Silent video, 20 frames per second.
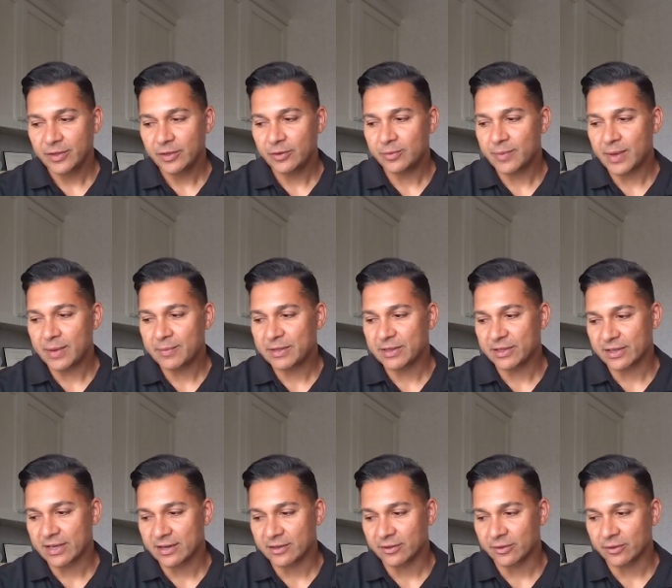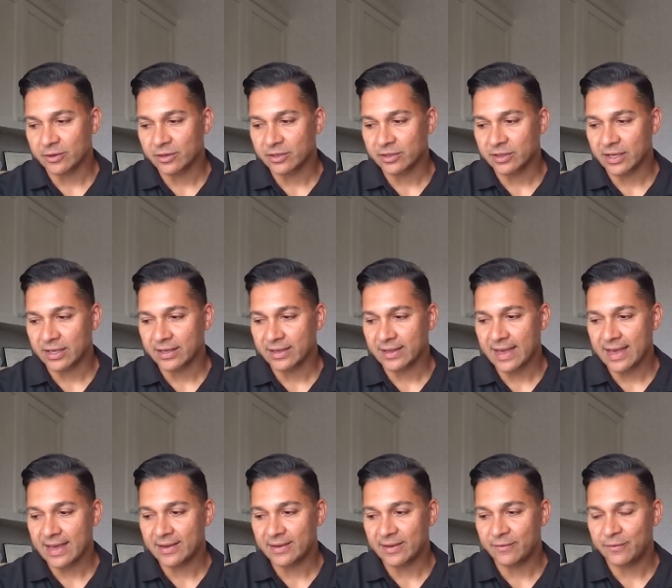it made me kind of learn like,
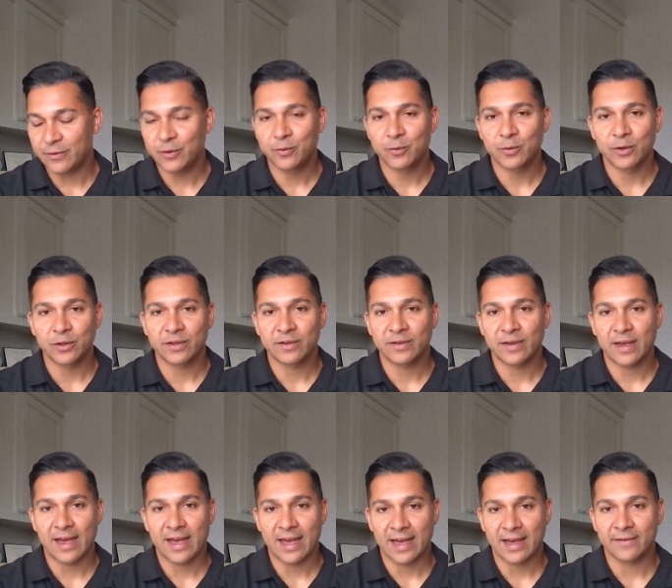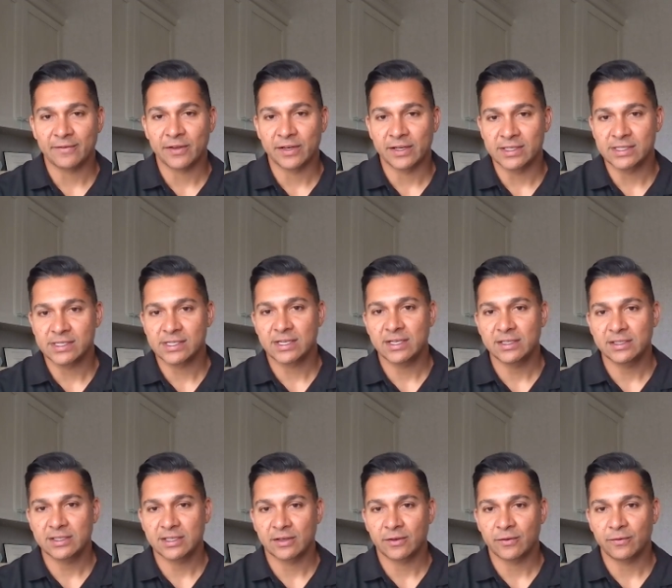hey, if you really have an
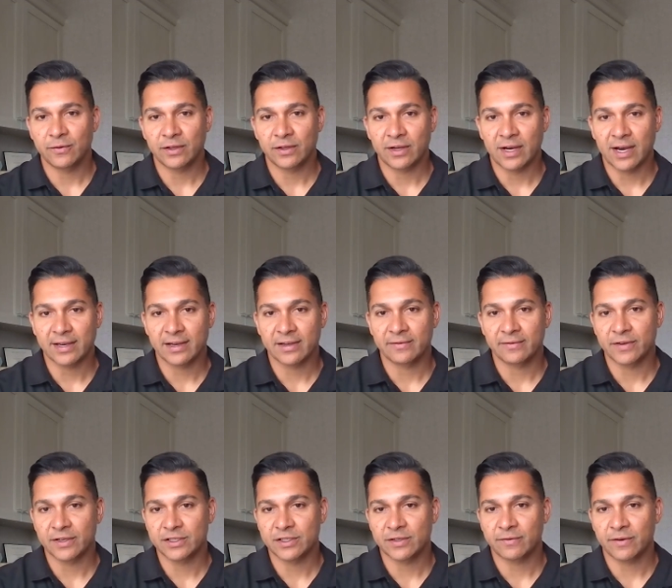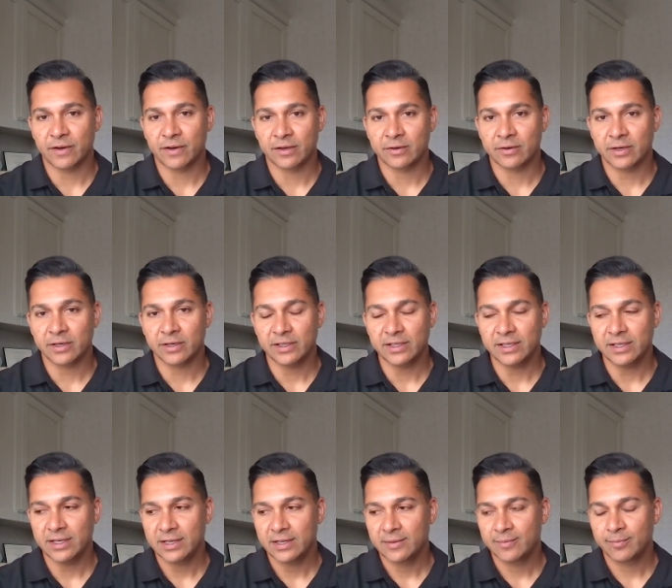instinct and you feel high conviction very
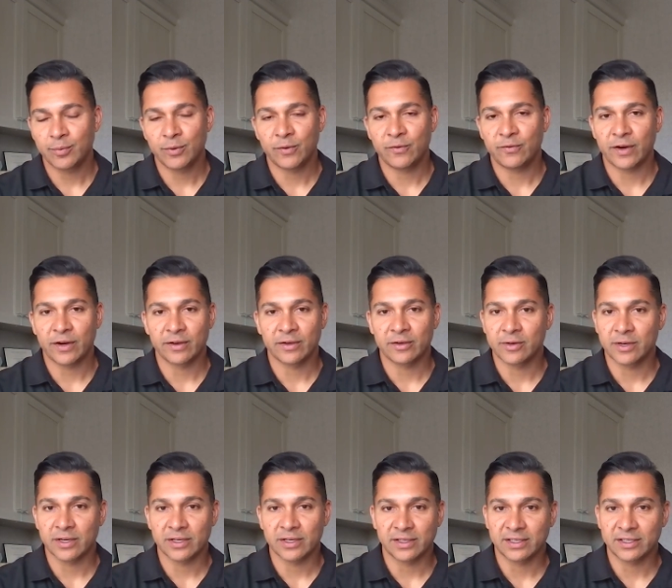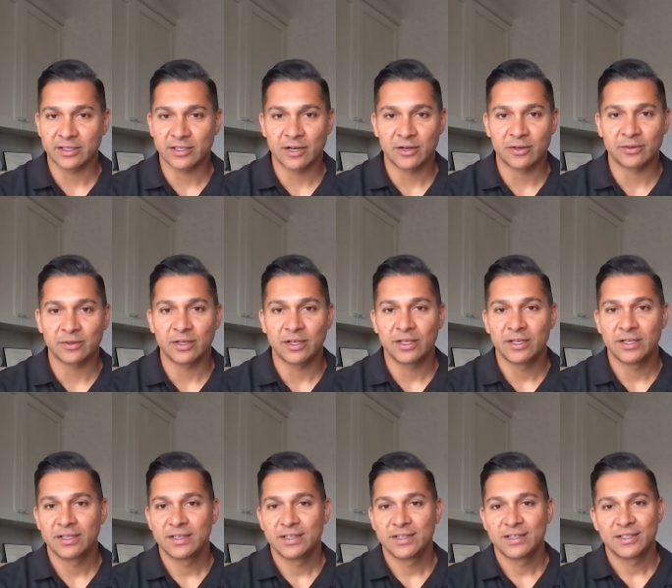quickly, move very quickly. Don't
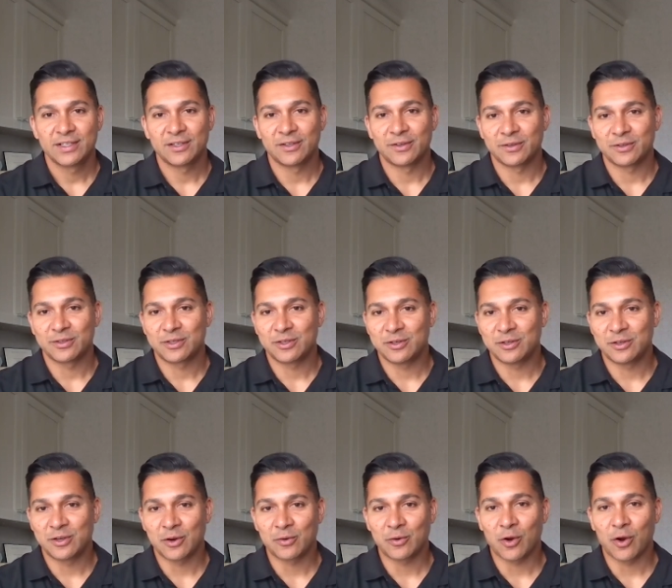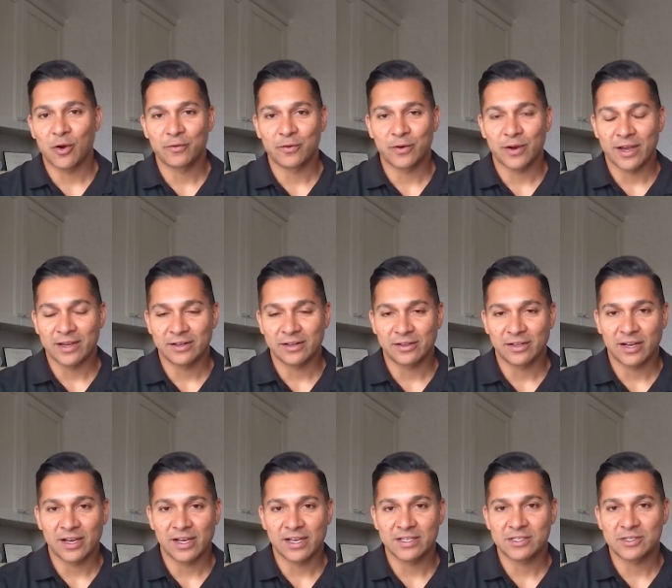
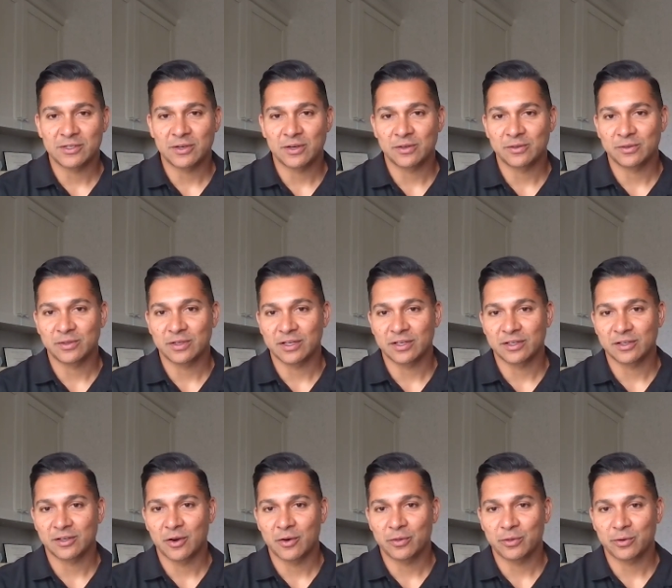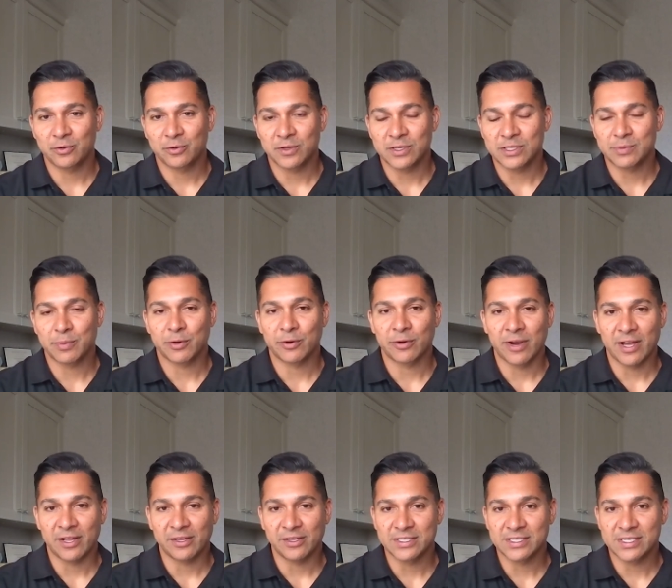overanalyze. Don't go through this
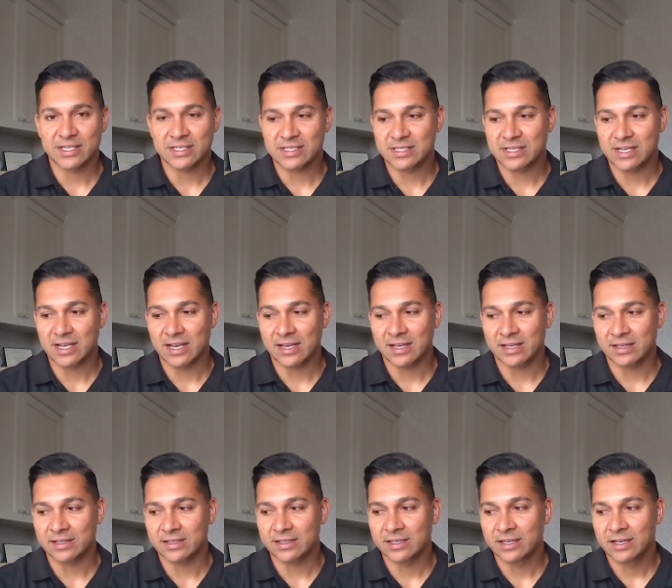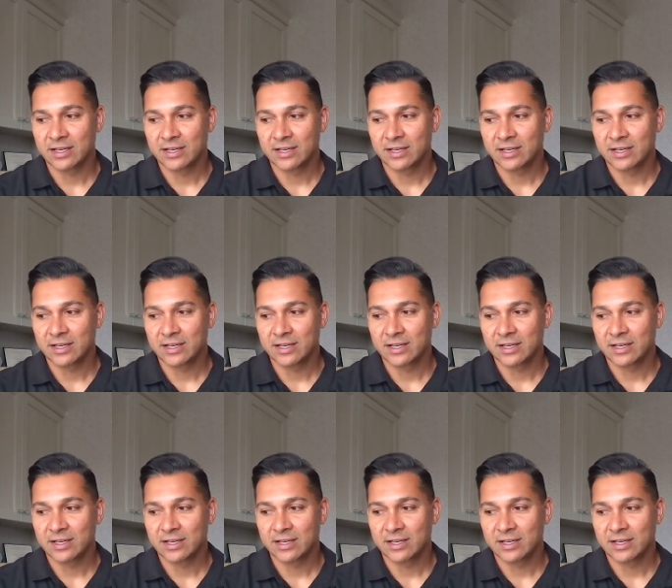paralysis. And